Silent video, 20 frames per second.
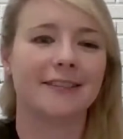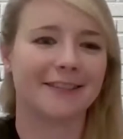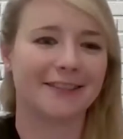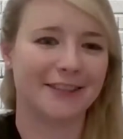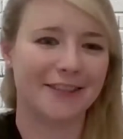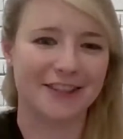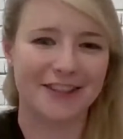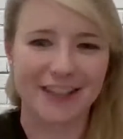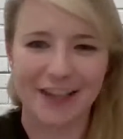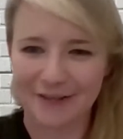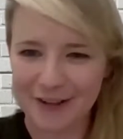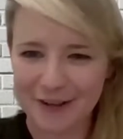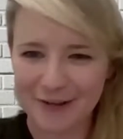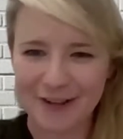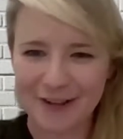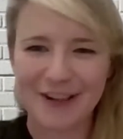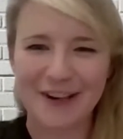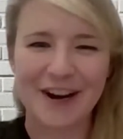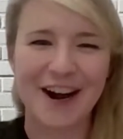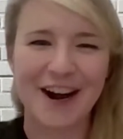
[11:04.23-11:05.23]
You should definitely
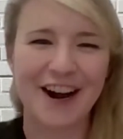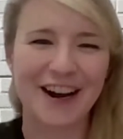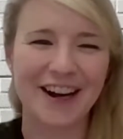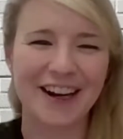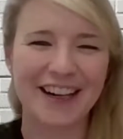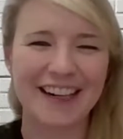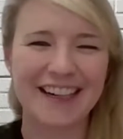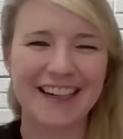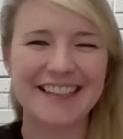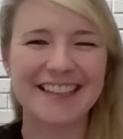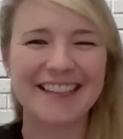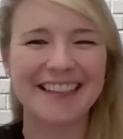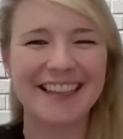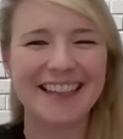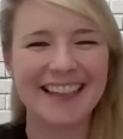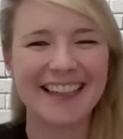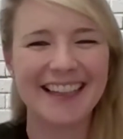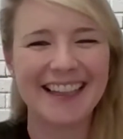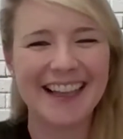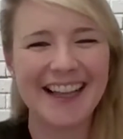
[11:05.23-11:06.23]
work hard,
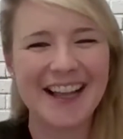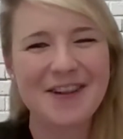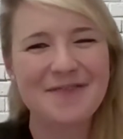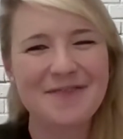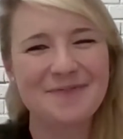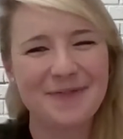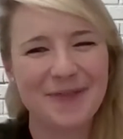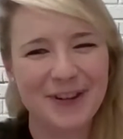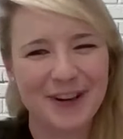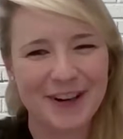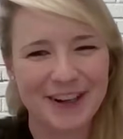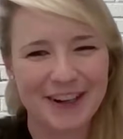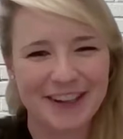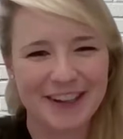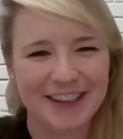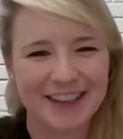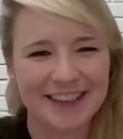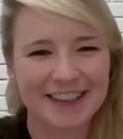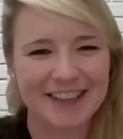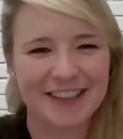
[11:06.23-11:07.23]

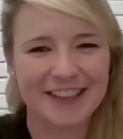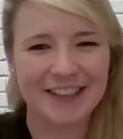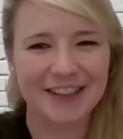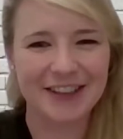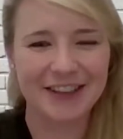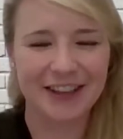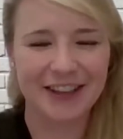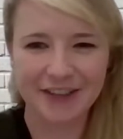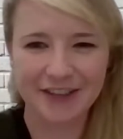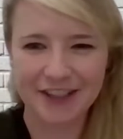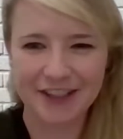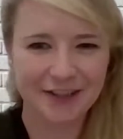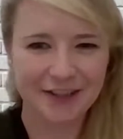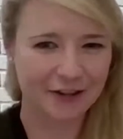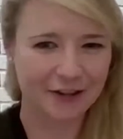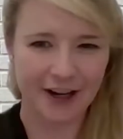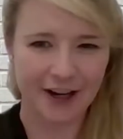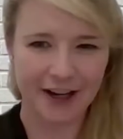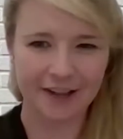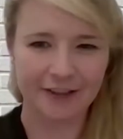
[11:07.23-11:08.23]
but to give yourself
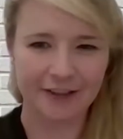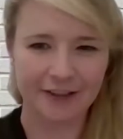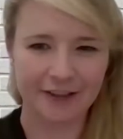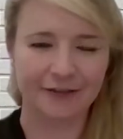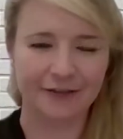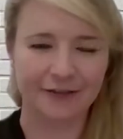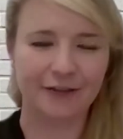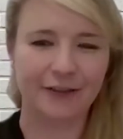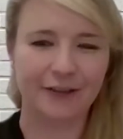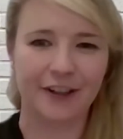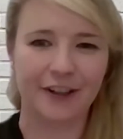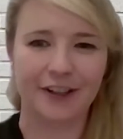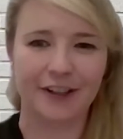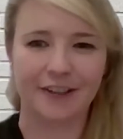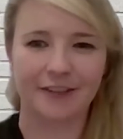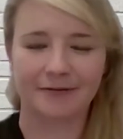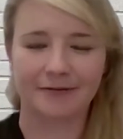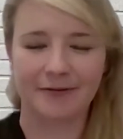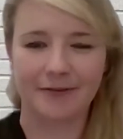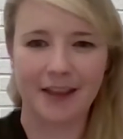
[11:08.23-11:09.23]
credit
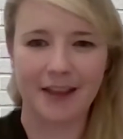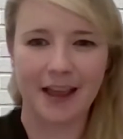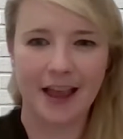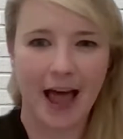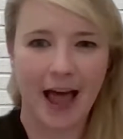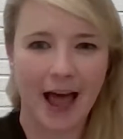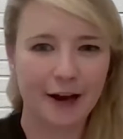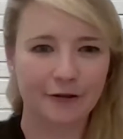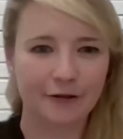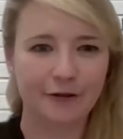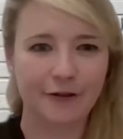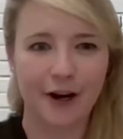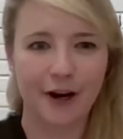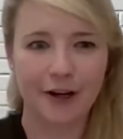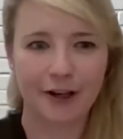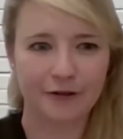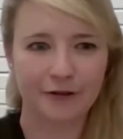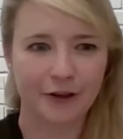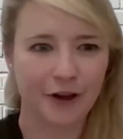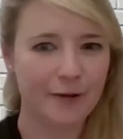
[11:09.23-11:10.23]
for how far
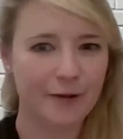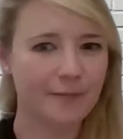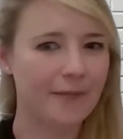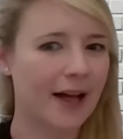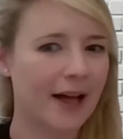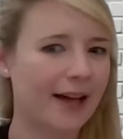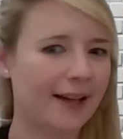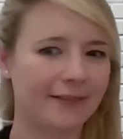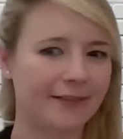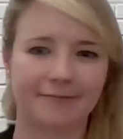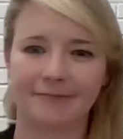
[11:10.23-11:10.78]
you've come at